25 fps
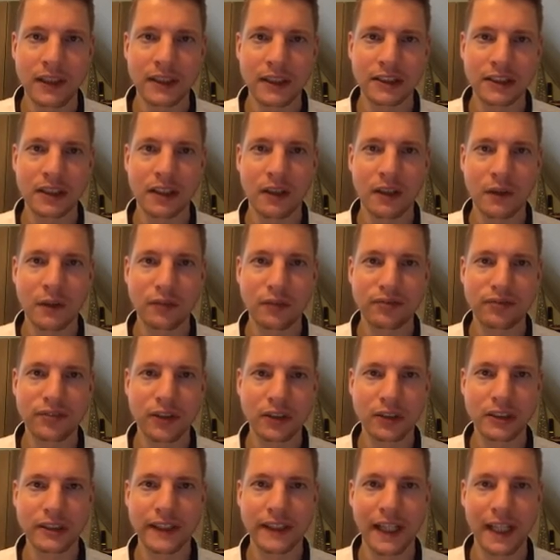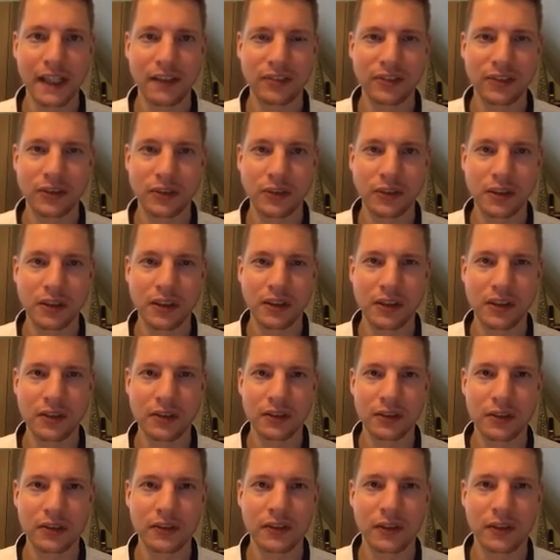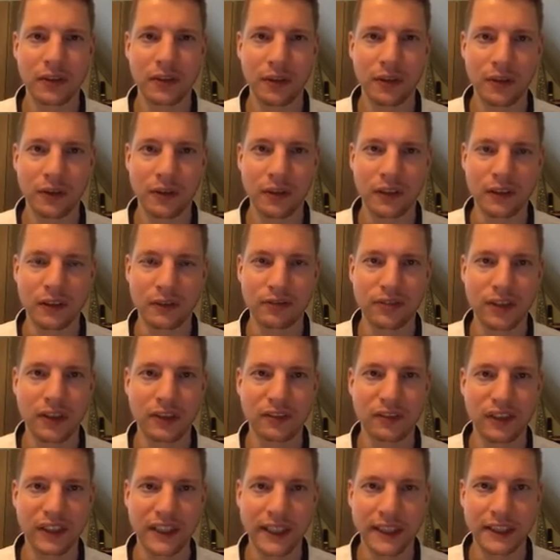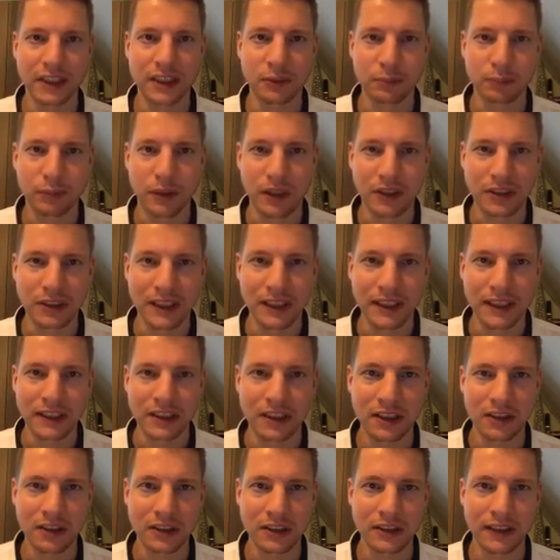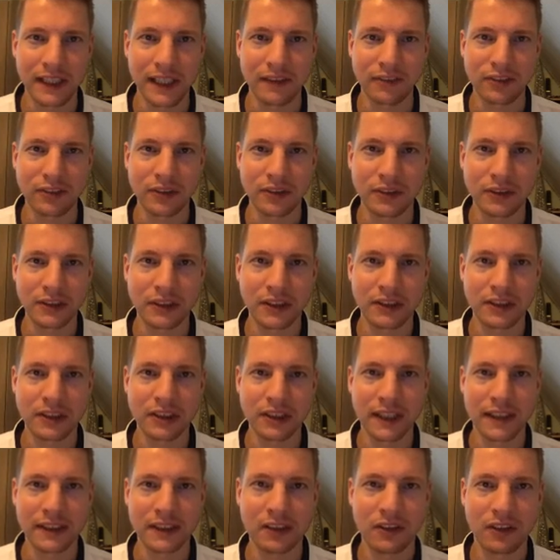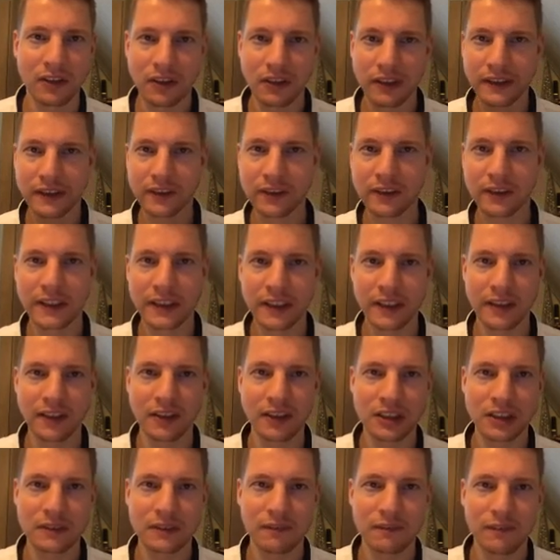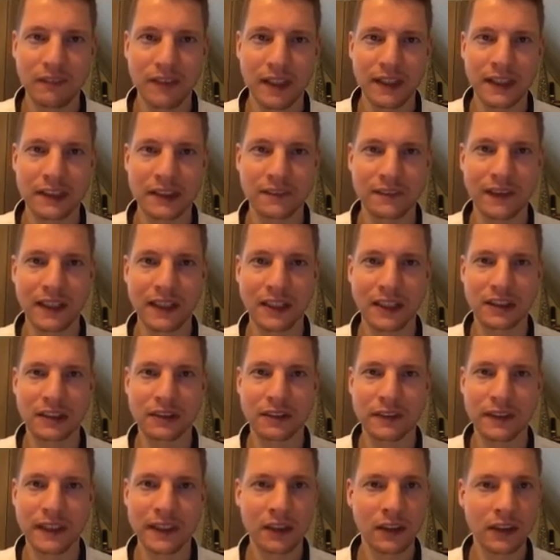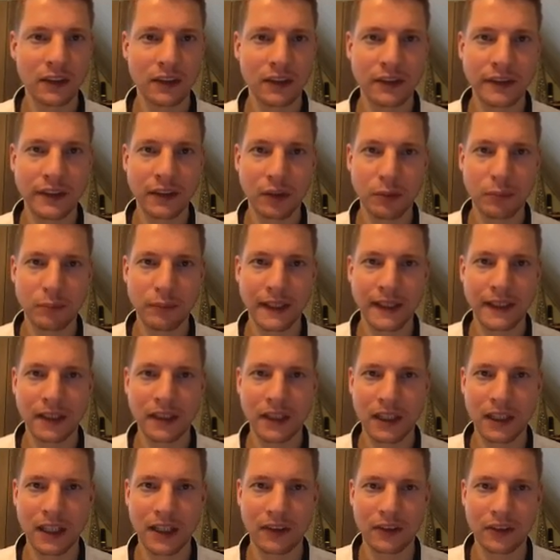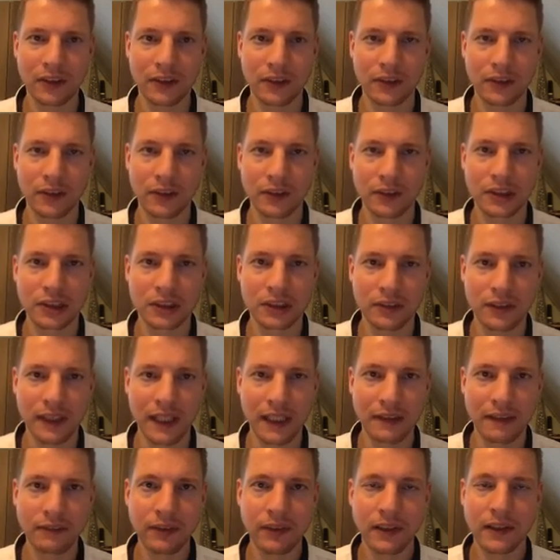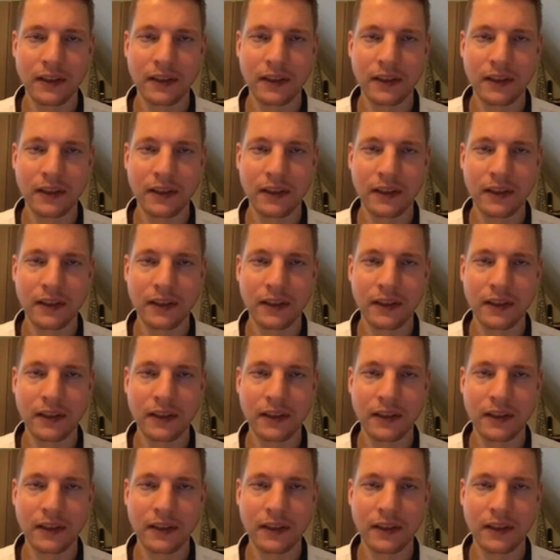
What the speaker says: So first you have to go through the whole verification process. So you have to just enter all your details as well as connecting your bank account to Stripe.